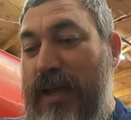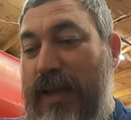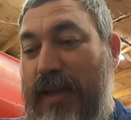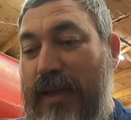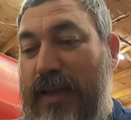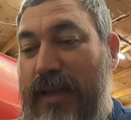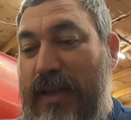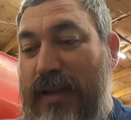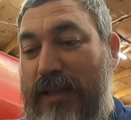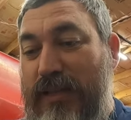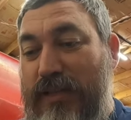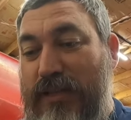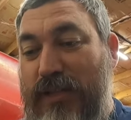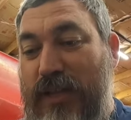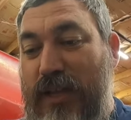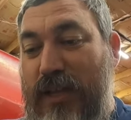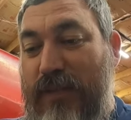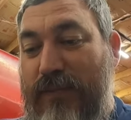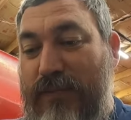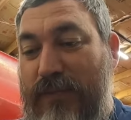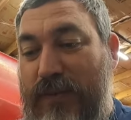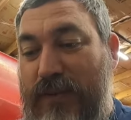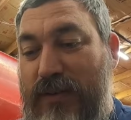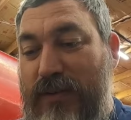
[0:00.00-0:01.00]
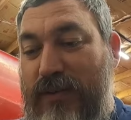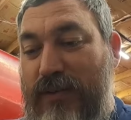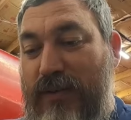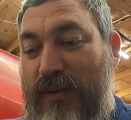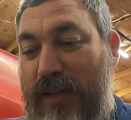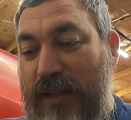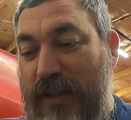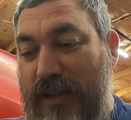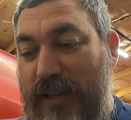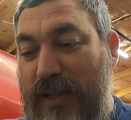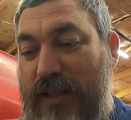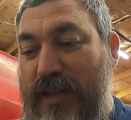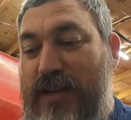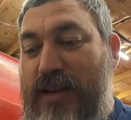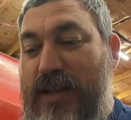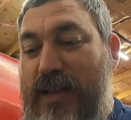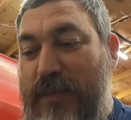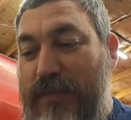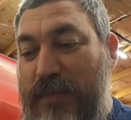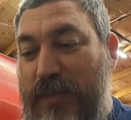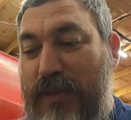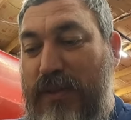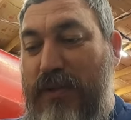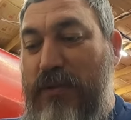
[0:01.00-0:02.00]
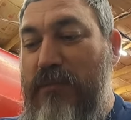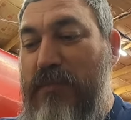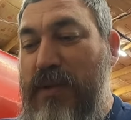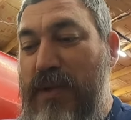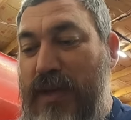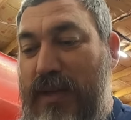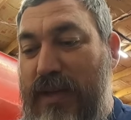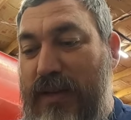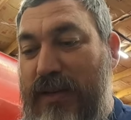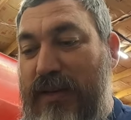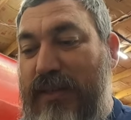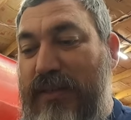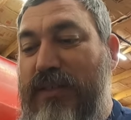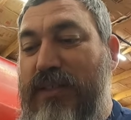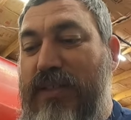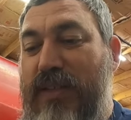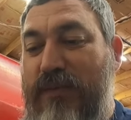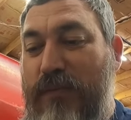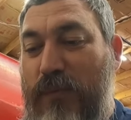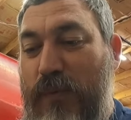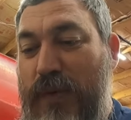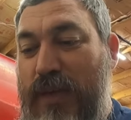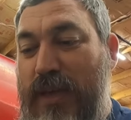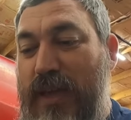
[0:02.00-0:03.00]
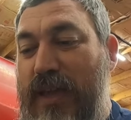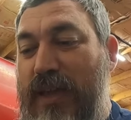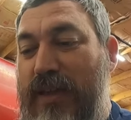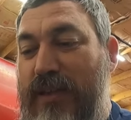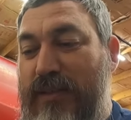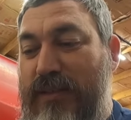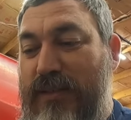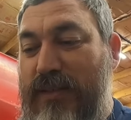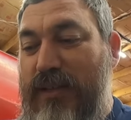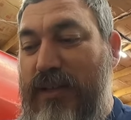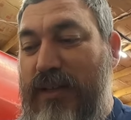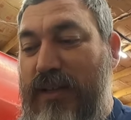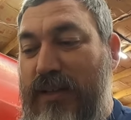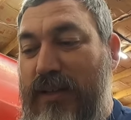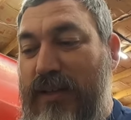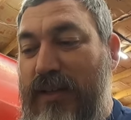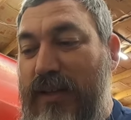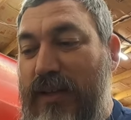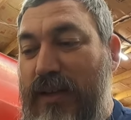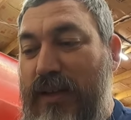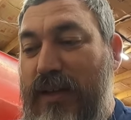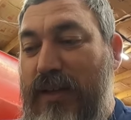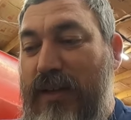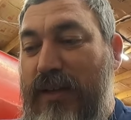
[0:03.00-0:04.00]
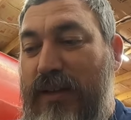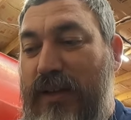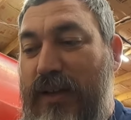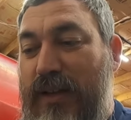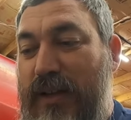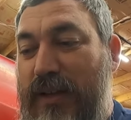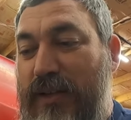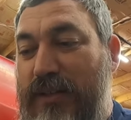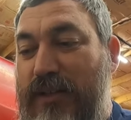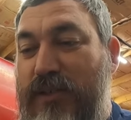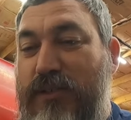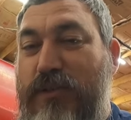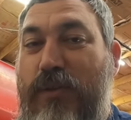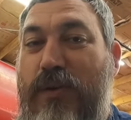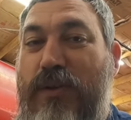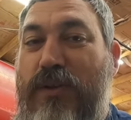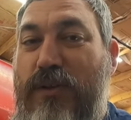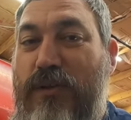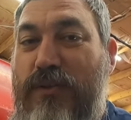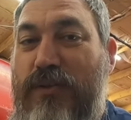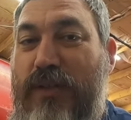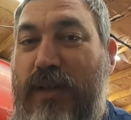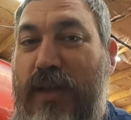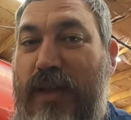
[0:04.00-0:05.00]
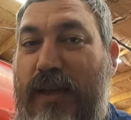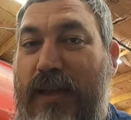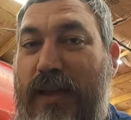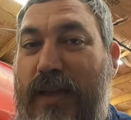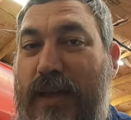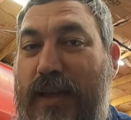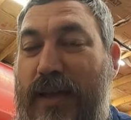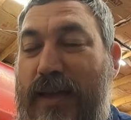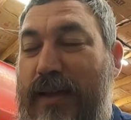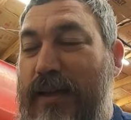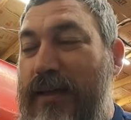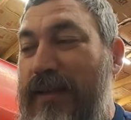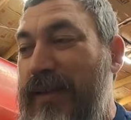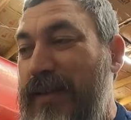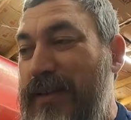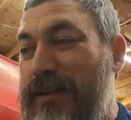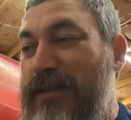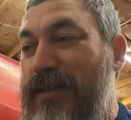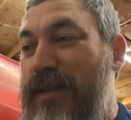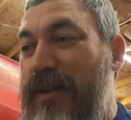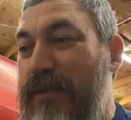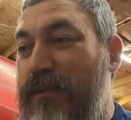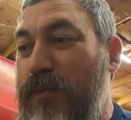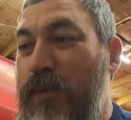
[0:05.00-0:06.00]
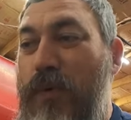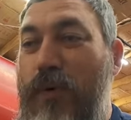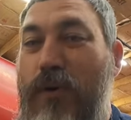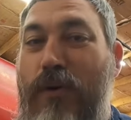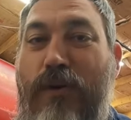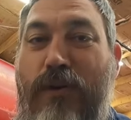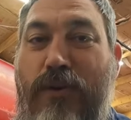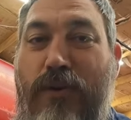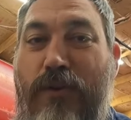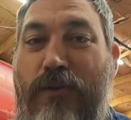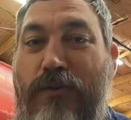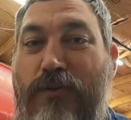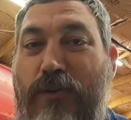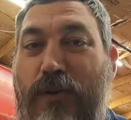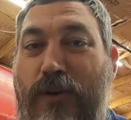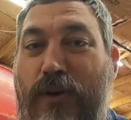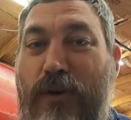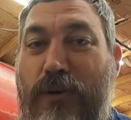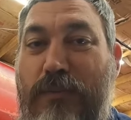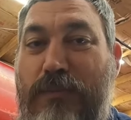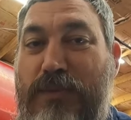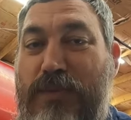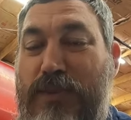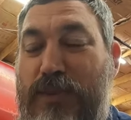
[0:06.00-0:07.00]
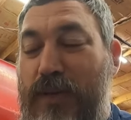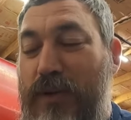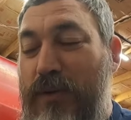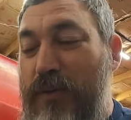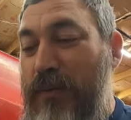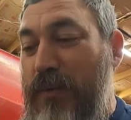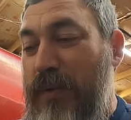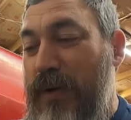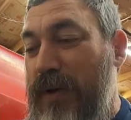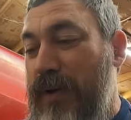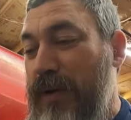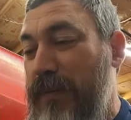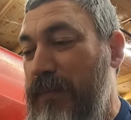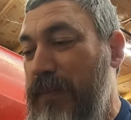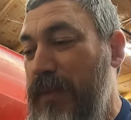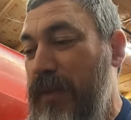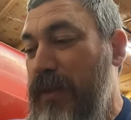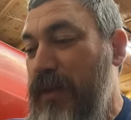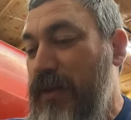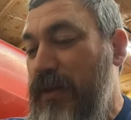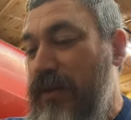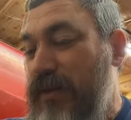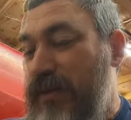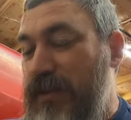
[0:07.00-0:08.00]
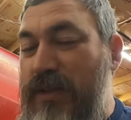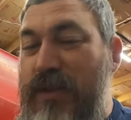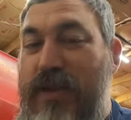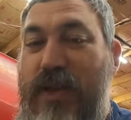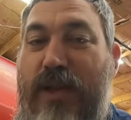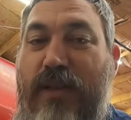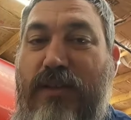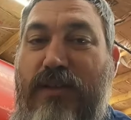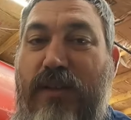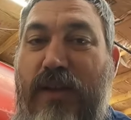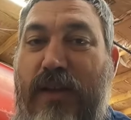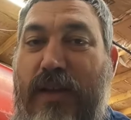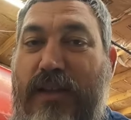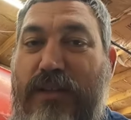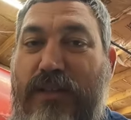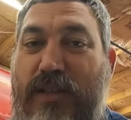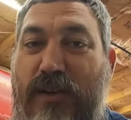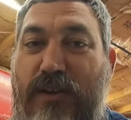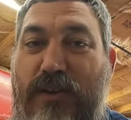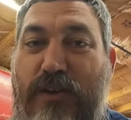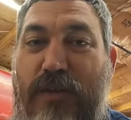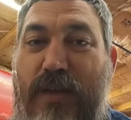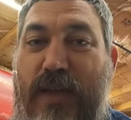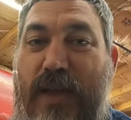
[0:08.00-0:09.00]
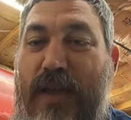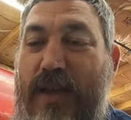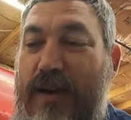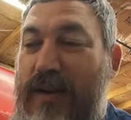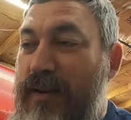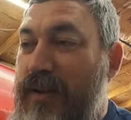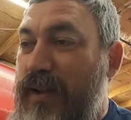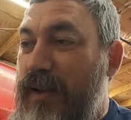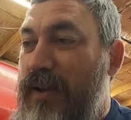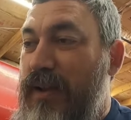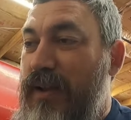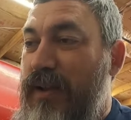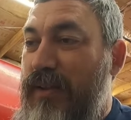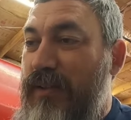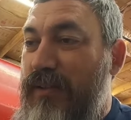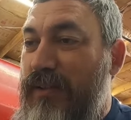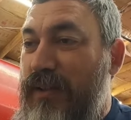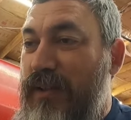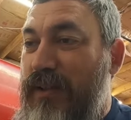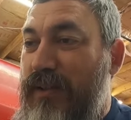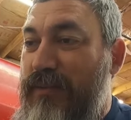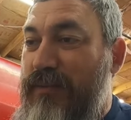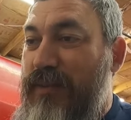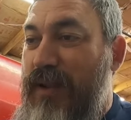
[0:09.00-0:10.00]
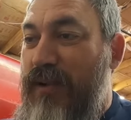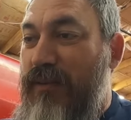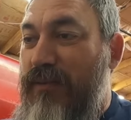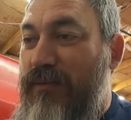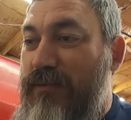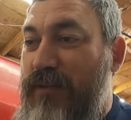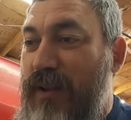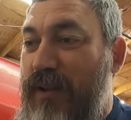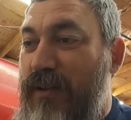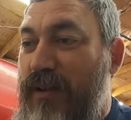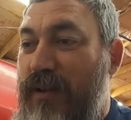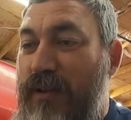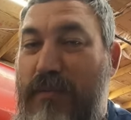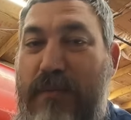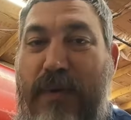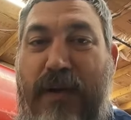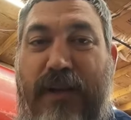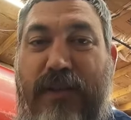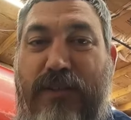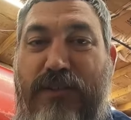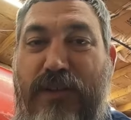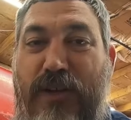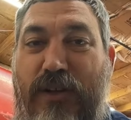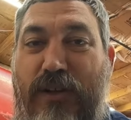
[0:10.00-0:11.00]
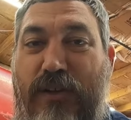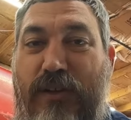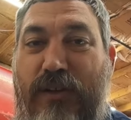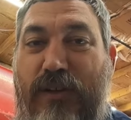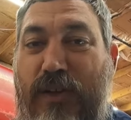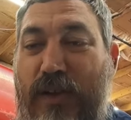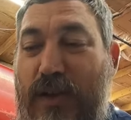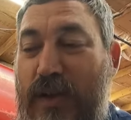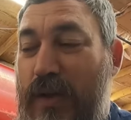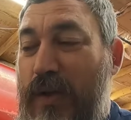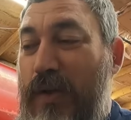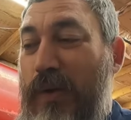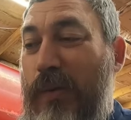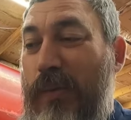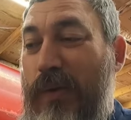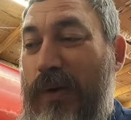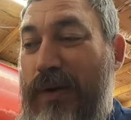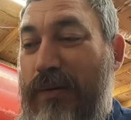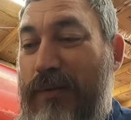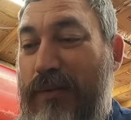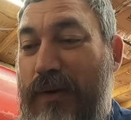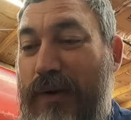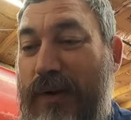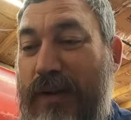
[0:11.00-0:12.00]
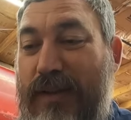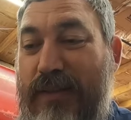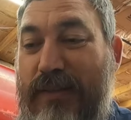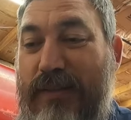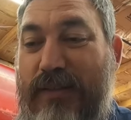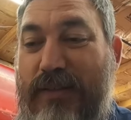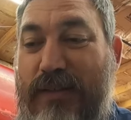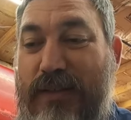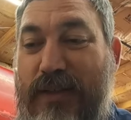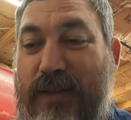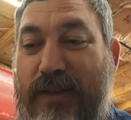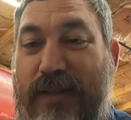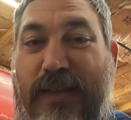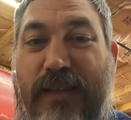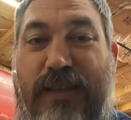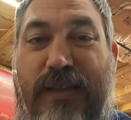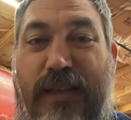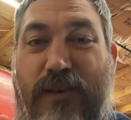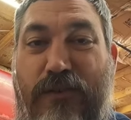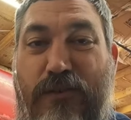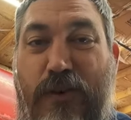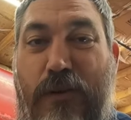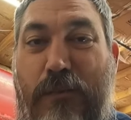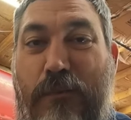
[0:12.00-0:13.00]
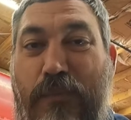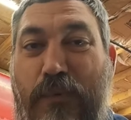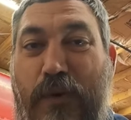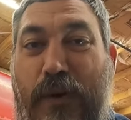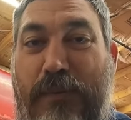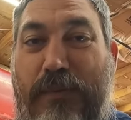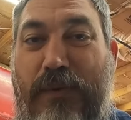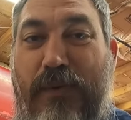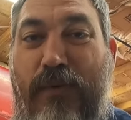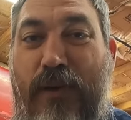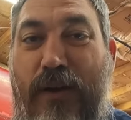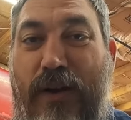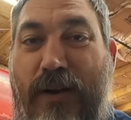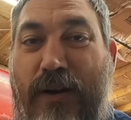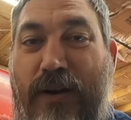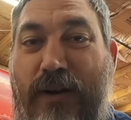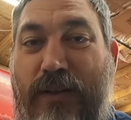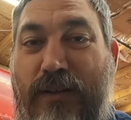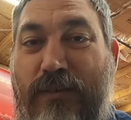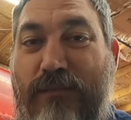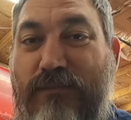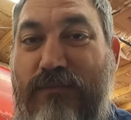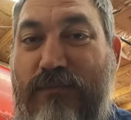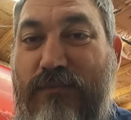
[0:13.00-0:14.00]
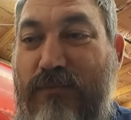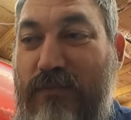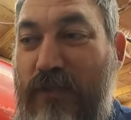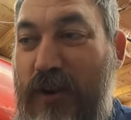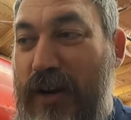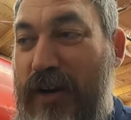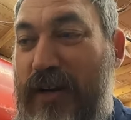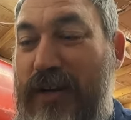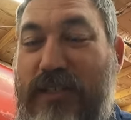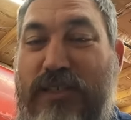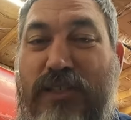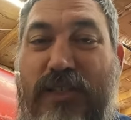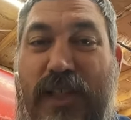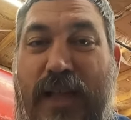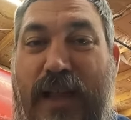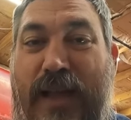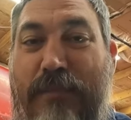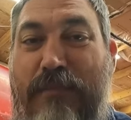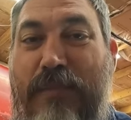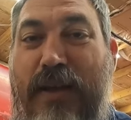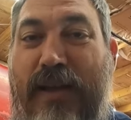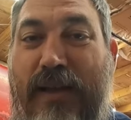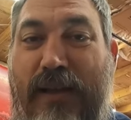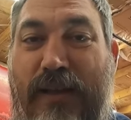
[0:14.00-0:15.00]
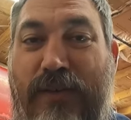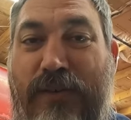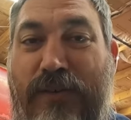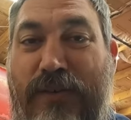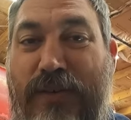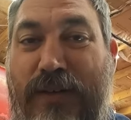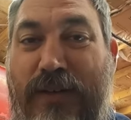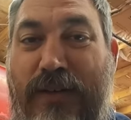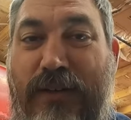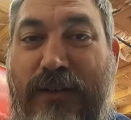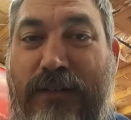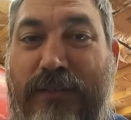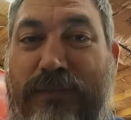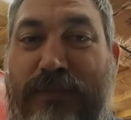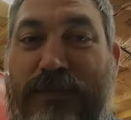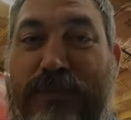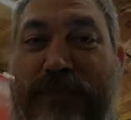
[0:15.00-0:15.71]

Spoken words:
and get it scuffing and cleaned up a little bit and see if we can't just reuse that guy instead of ordering a new drum. So I guess I'll do that, and I'll holler back at y'all whenever I get that drum prepped and ready to slide back on here.